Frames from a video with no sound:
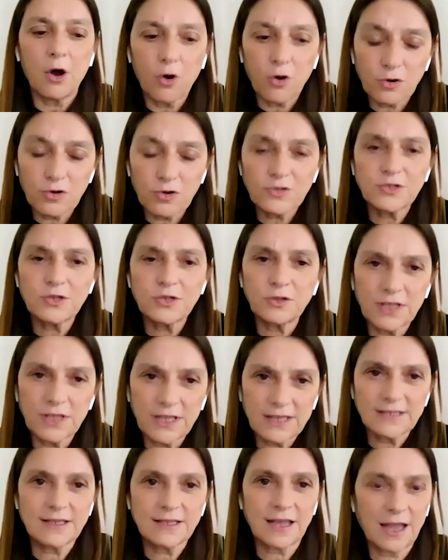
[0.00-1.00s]
also
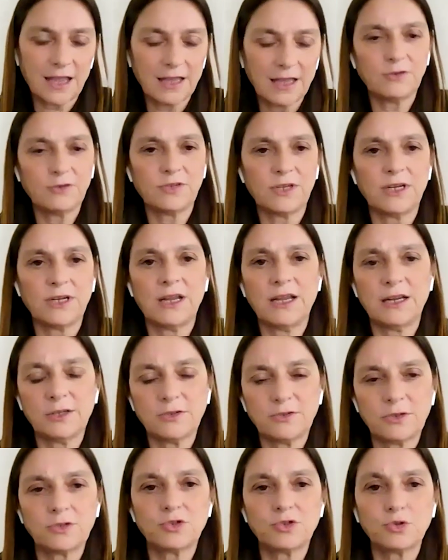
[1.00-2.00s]
these kind of
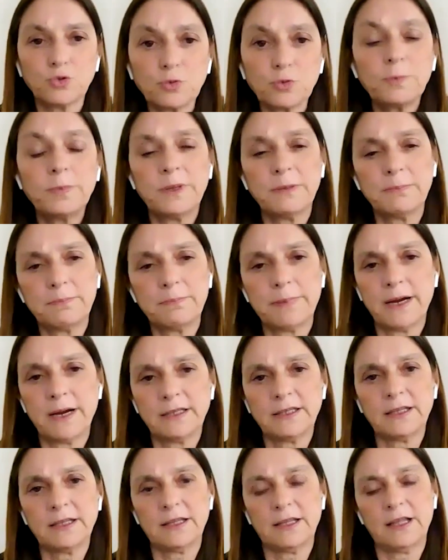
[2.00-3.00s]
scenarios should be
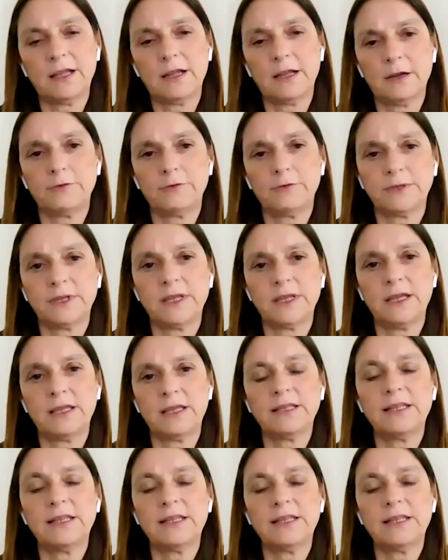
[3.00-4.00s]
part of
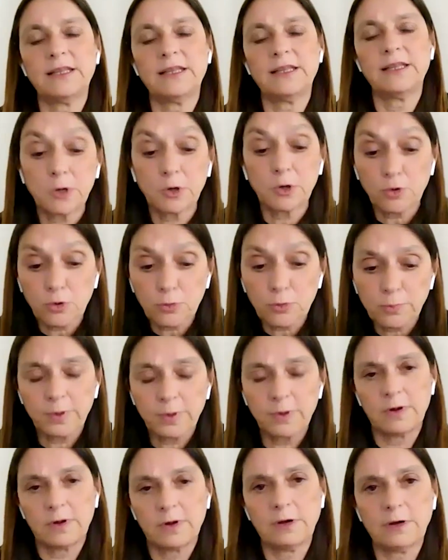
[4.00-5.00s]
the same group
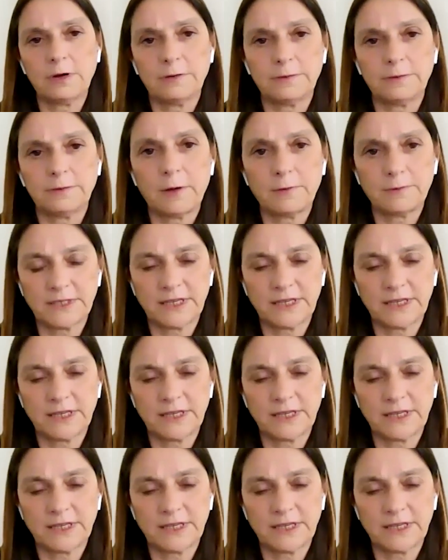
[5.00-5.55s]
of